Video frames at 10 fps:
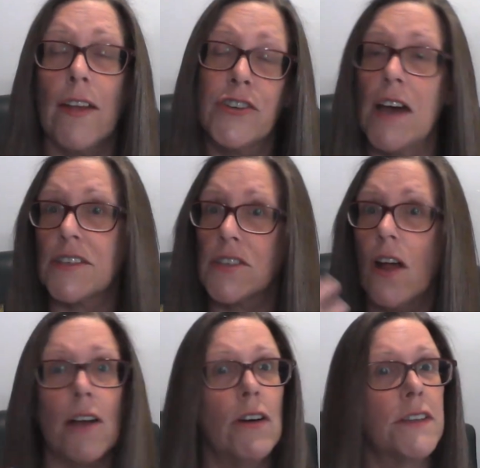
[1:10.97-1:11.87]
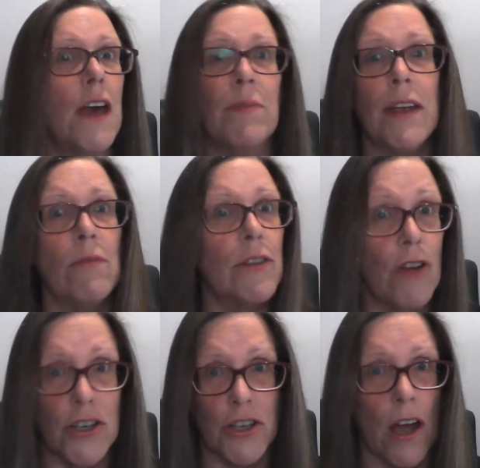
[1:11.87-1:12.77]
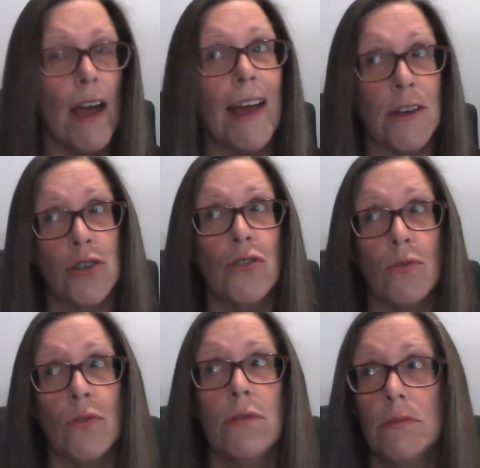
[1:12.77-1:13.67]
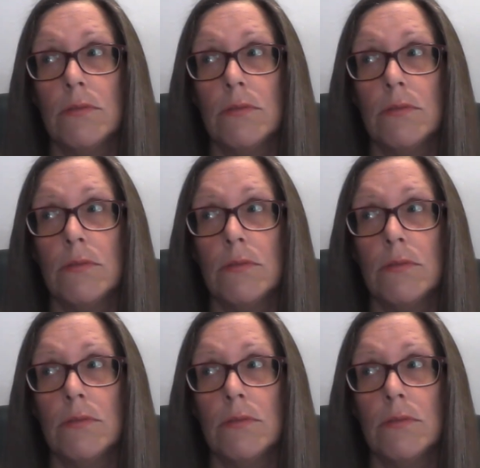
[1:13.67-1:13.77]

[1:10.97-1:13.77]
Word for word: Just like what's happening with Russia, as usual.